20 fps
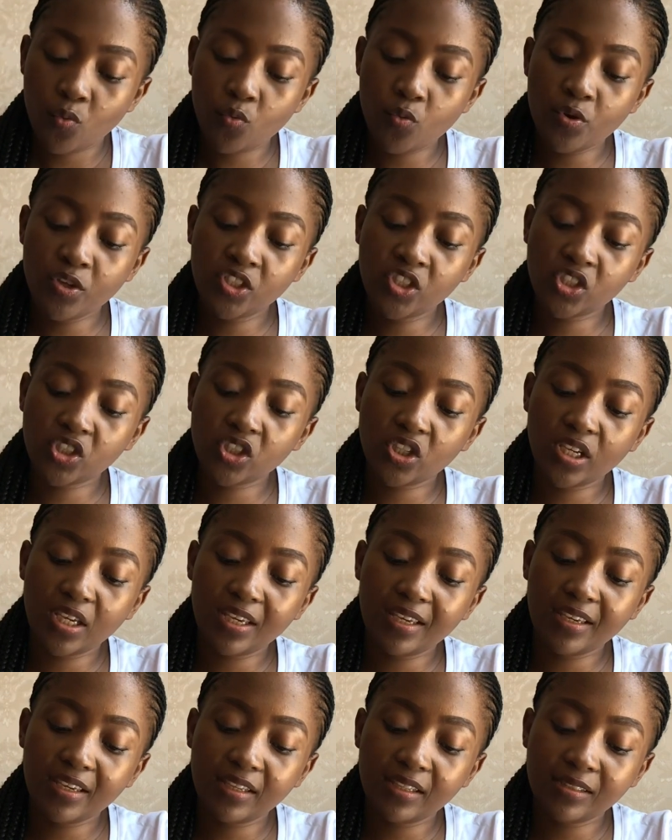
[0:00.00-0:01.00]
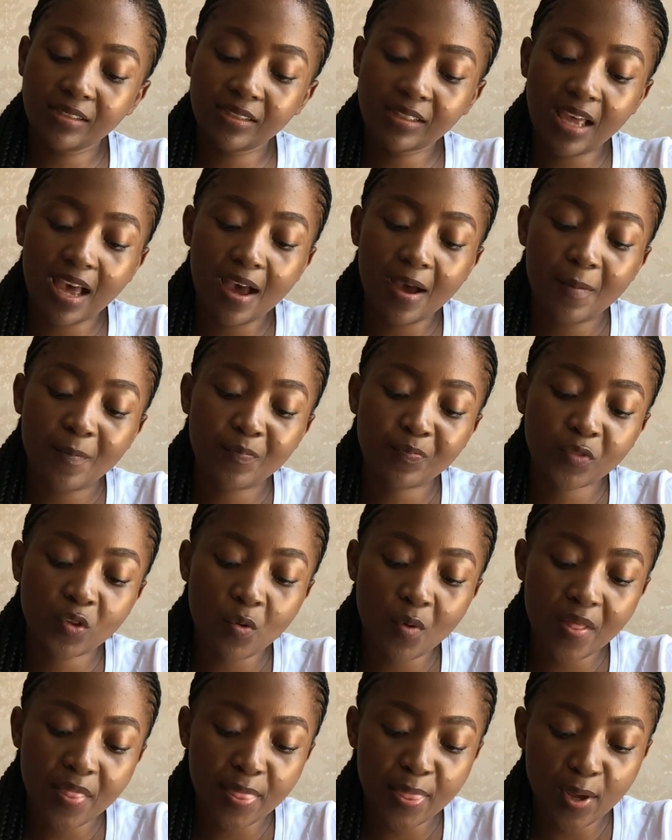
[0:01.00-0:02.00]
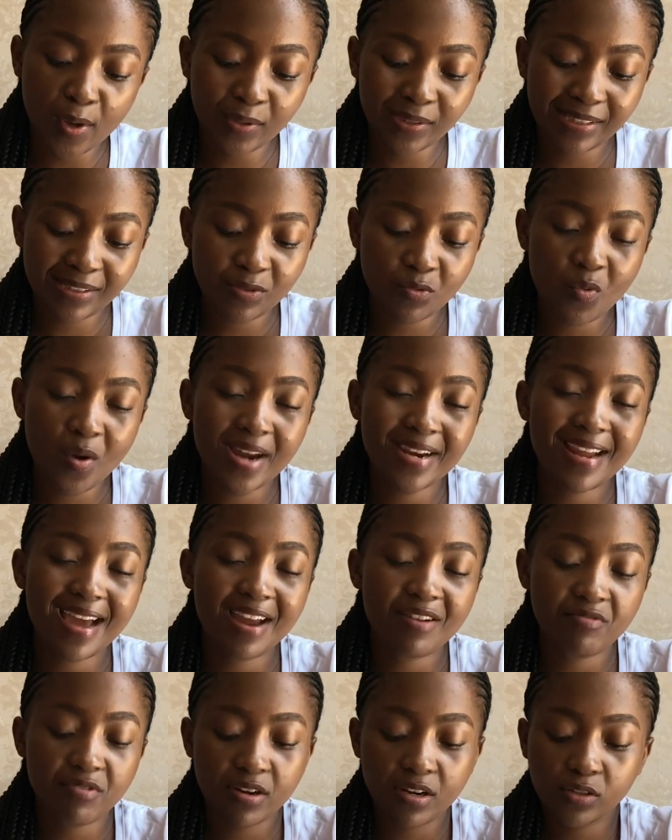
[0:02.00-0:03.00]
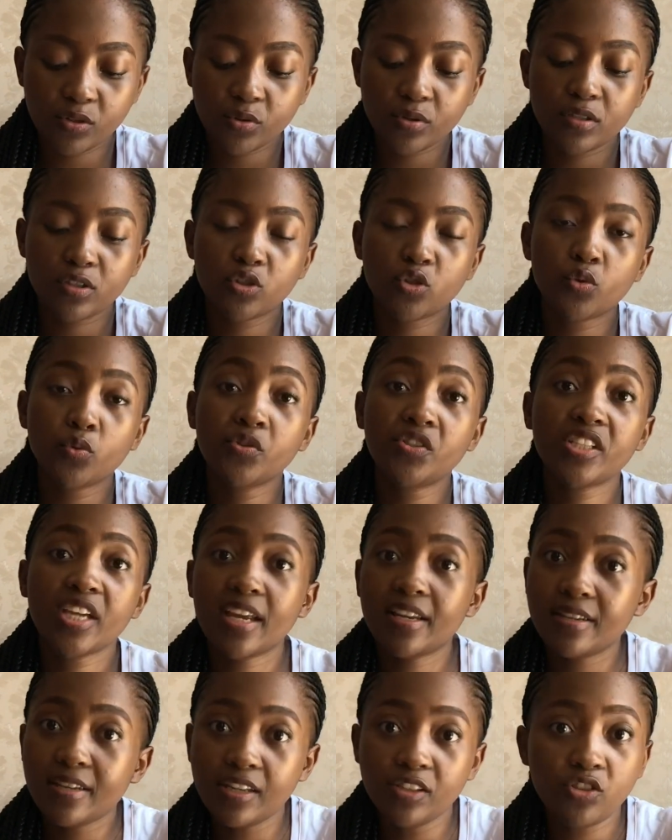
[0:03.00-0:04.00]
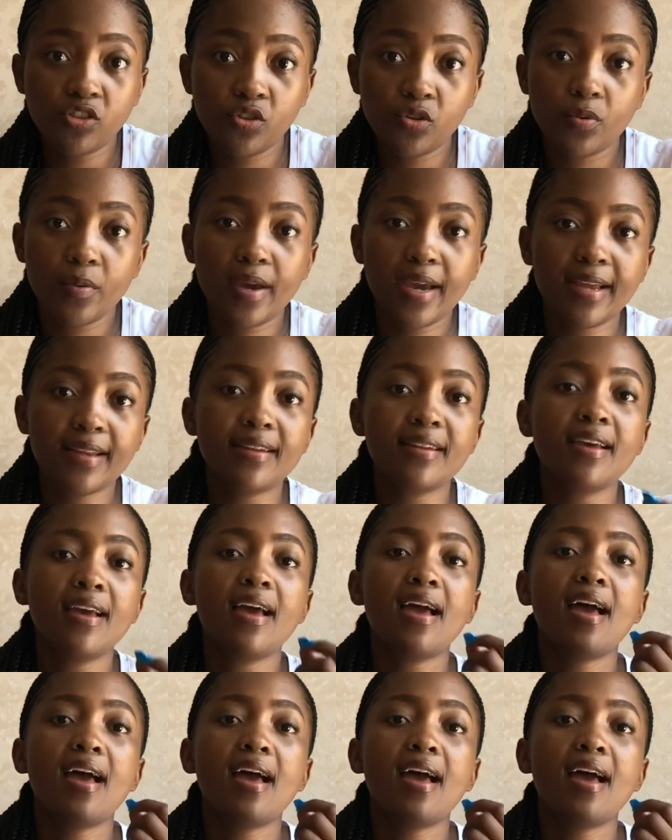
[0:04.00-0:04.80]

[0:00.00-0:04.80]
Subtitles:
which is 1,122 Chinese yuan,